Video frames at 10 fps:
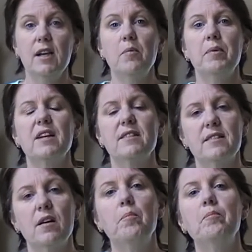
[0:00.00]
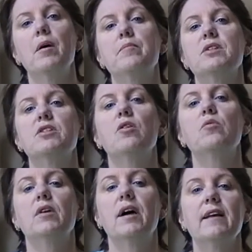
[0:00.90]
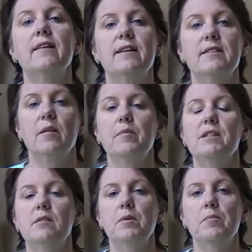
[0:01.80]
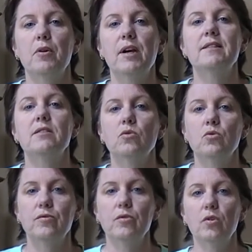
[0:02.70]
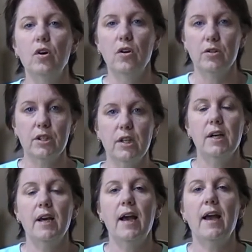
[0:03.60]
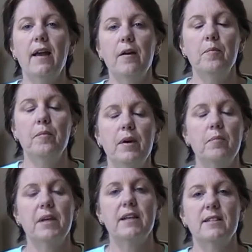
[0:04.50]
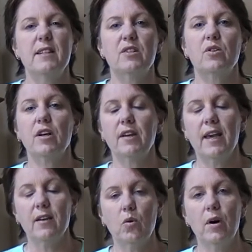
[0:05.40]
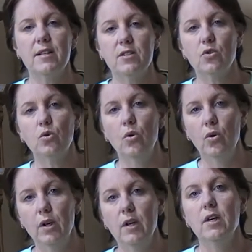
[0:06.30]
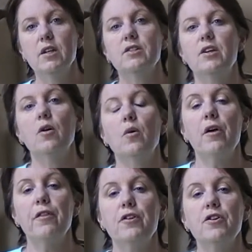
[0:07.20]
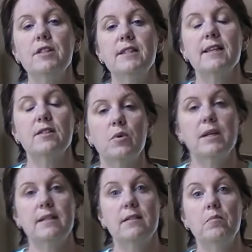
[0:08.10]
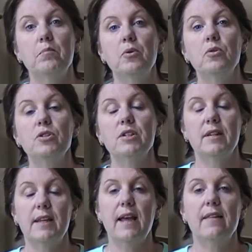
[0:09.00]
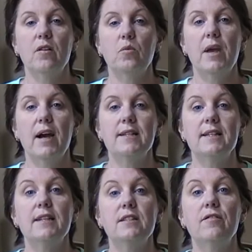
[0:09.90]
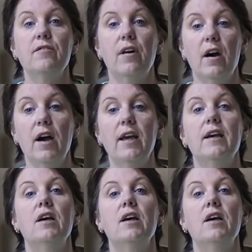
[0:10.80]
because some mums don't like their tummies to be pressed an awful lot, because it can get quite sore. So at 36 weeks, it's important then that we identify